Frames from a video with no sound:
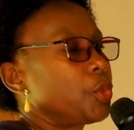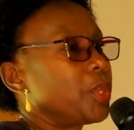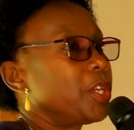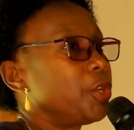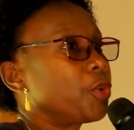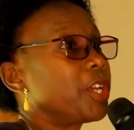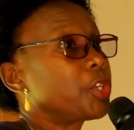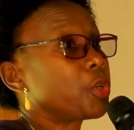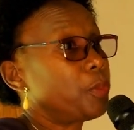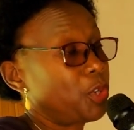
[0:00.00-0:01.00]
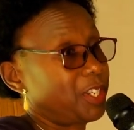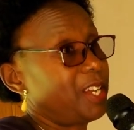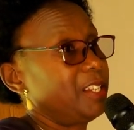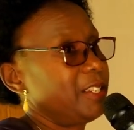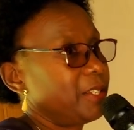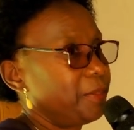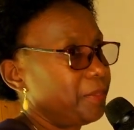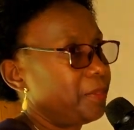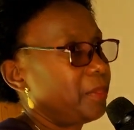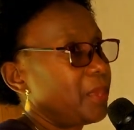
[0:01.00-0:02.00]
to the neonatal mortality
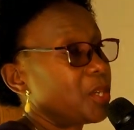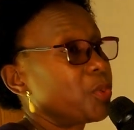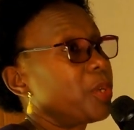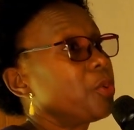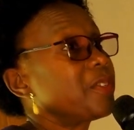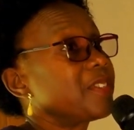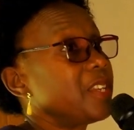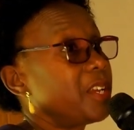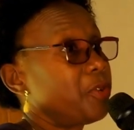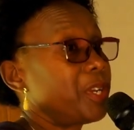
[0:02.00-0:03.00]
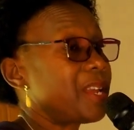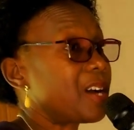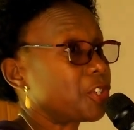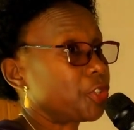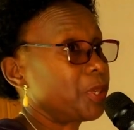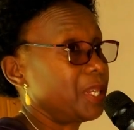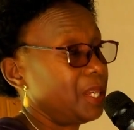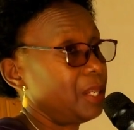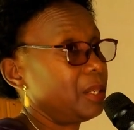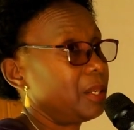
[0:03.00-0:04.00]
that we are not seeing a reduction
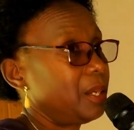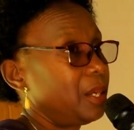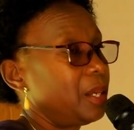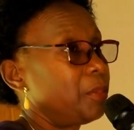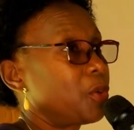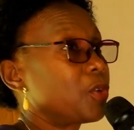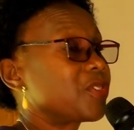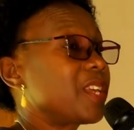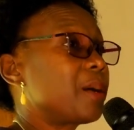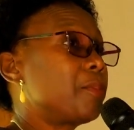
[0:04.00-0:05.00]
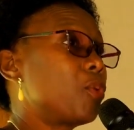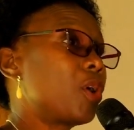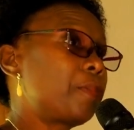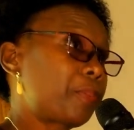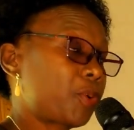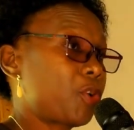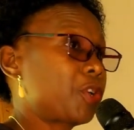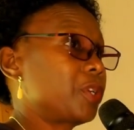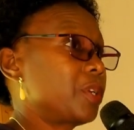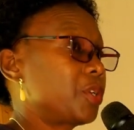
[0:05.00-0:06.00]
in, because they are more
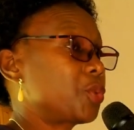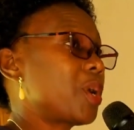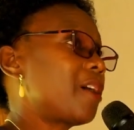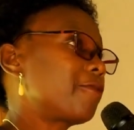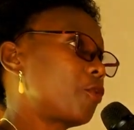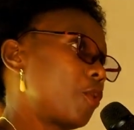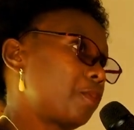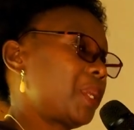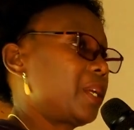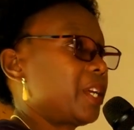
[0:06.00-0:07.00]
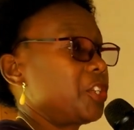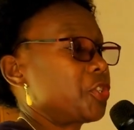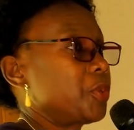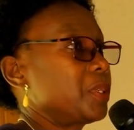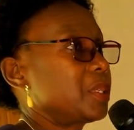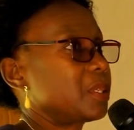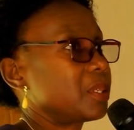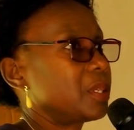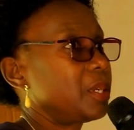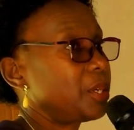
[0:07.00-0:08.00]
prone to have complications
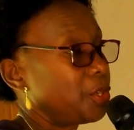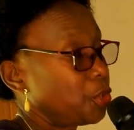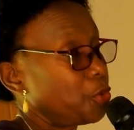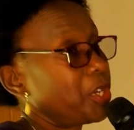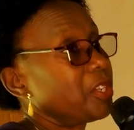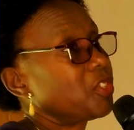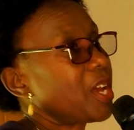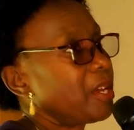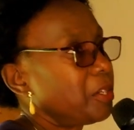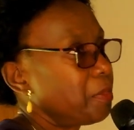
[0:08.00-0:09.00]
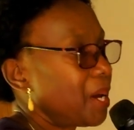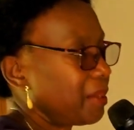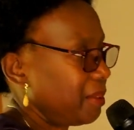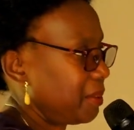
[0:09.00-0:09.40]
during childbirth.